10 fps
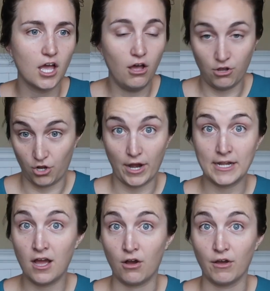I'll go right
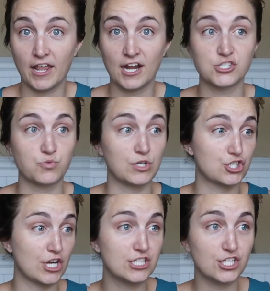now. And I just went
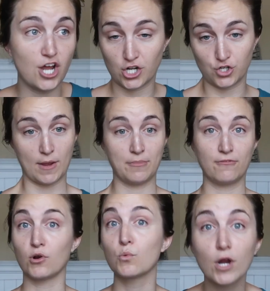straight to the doctor right
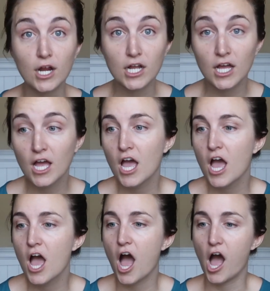before work
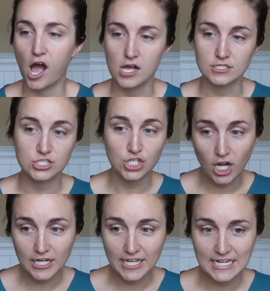
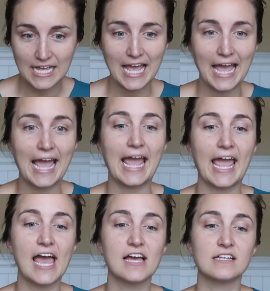started,
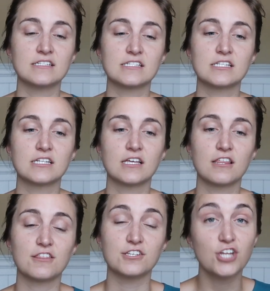and
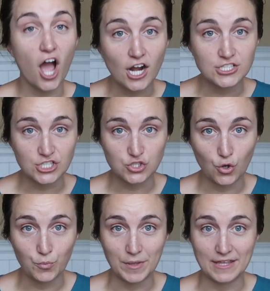the doctor
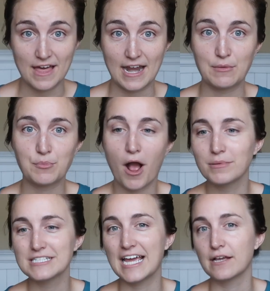told me that I would
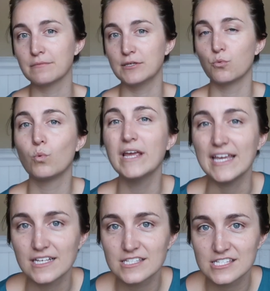probably take me
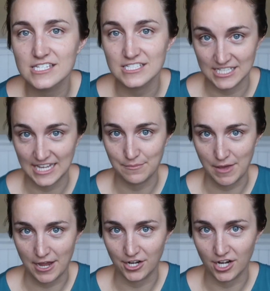weeks to get
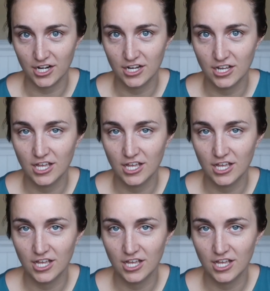better,